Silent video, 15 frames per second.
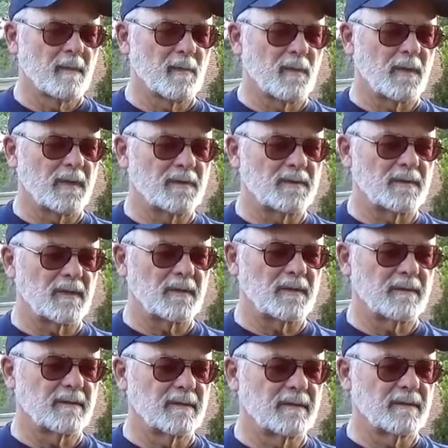but
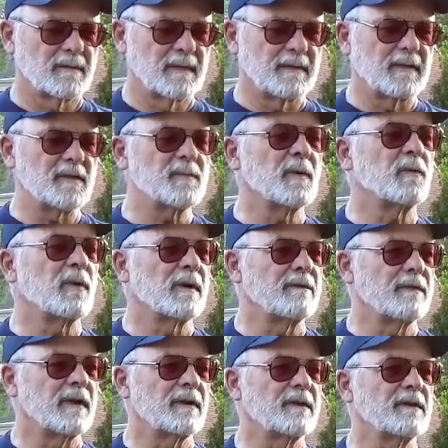and then it's been
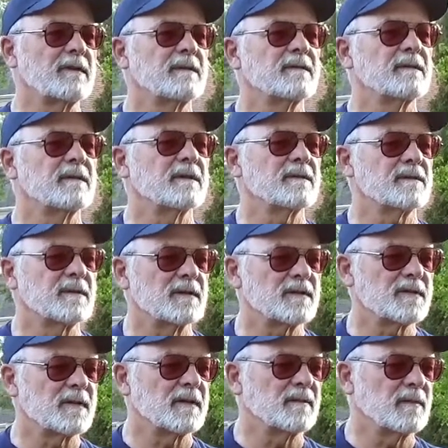renovated since
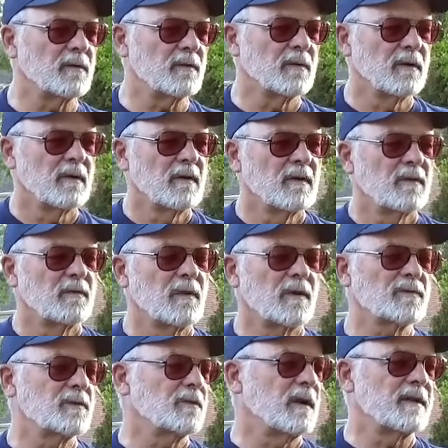then. But we
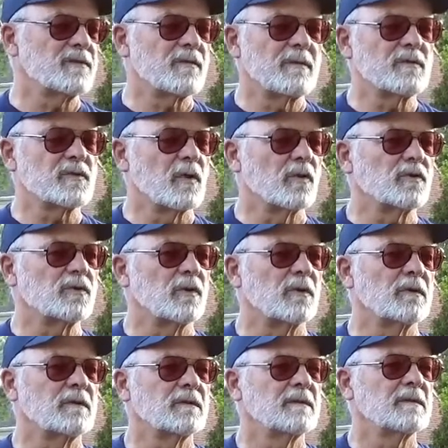also do ice cream social.
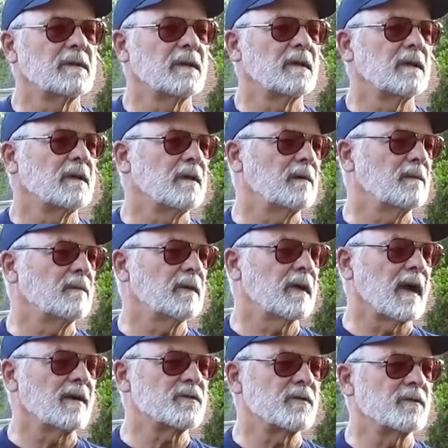The
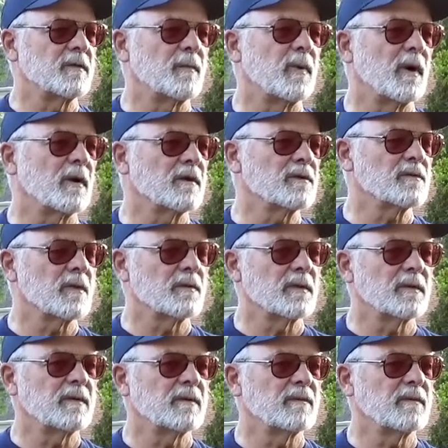concert in the park is where
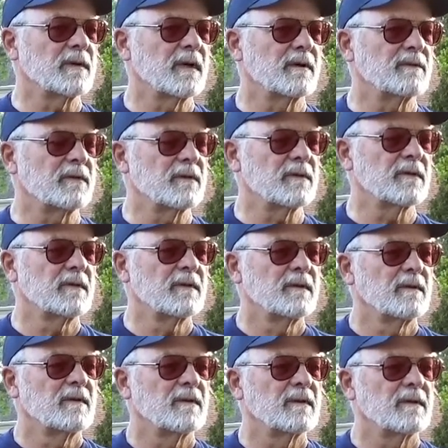we have the
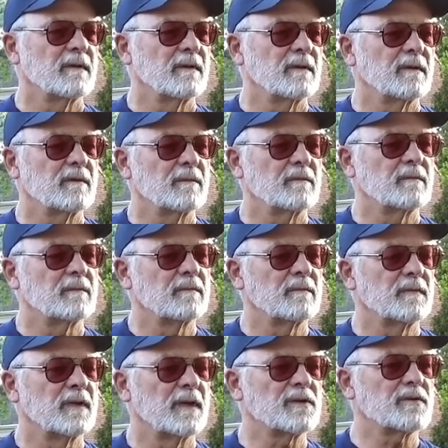
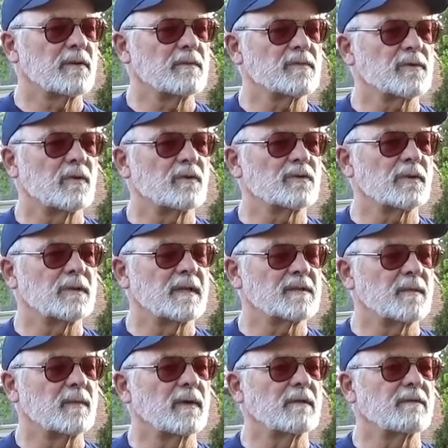ice cream social, and that's
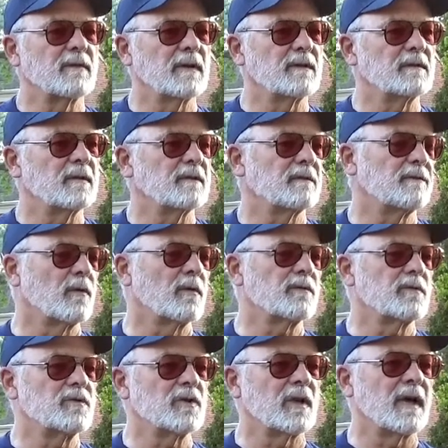a big event. And then the 4th
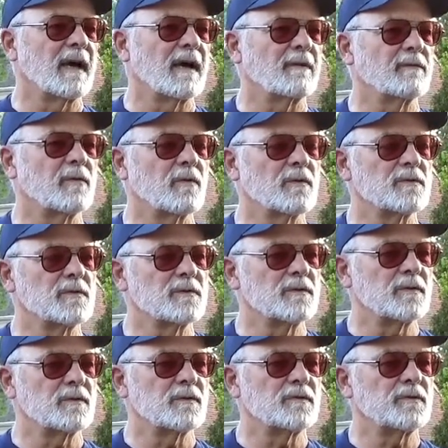of July, of course, is
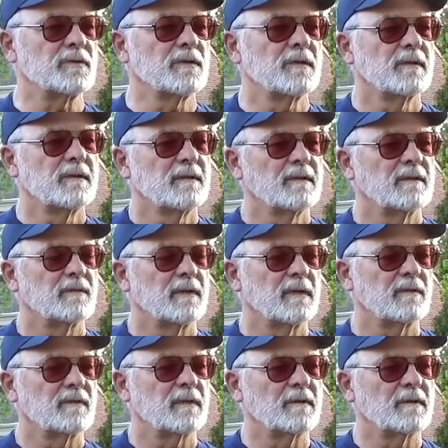huge. We have